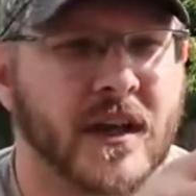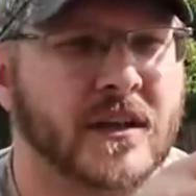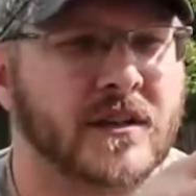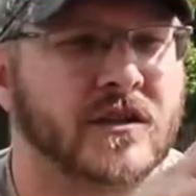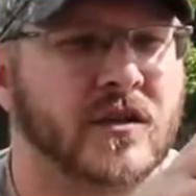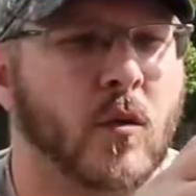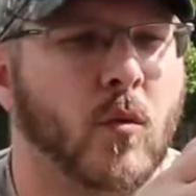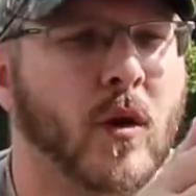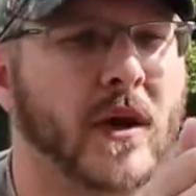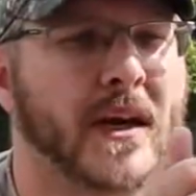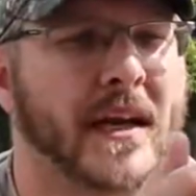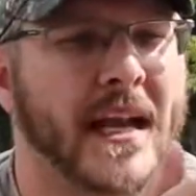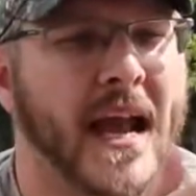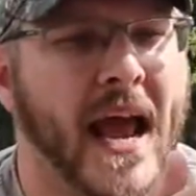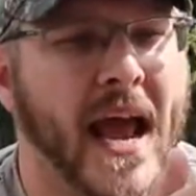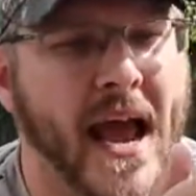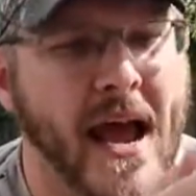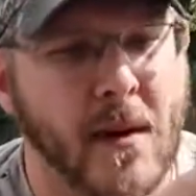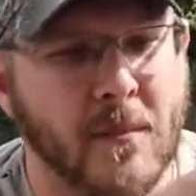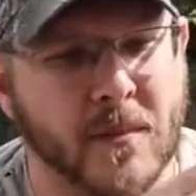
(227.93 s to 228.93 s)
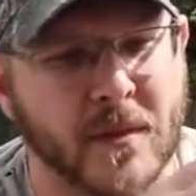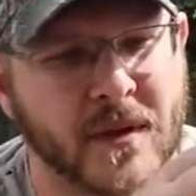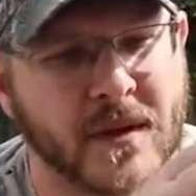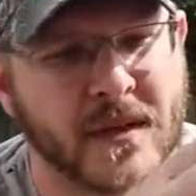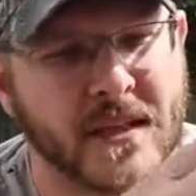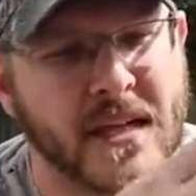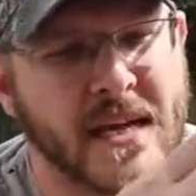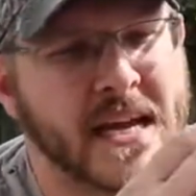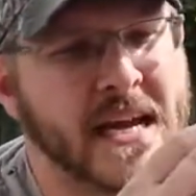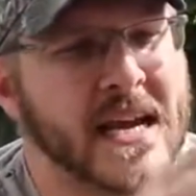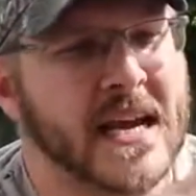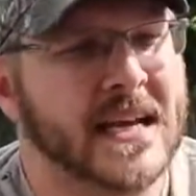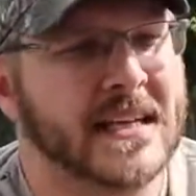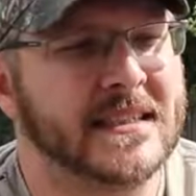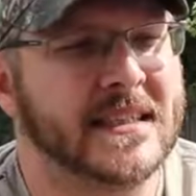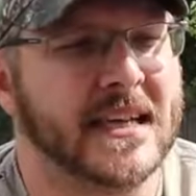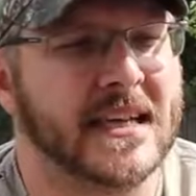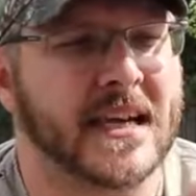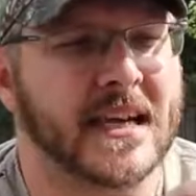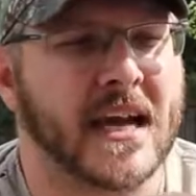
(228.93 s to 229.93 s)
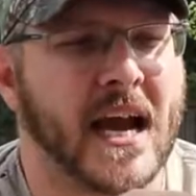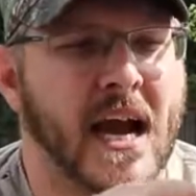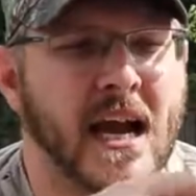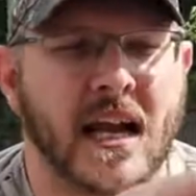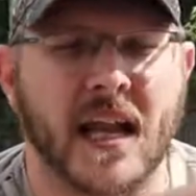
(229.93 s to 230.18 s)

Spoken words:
And so what can happen is it can kind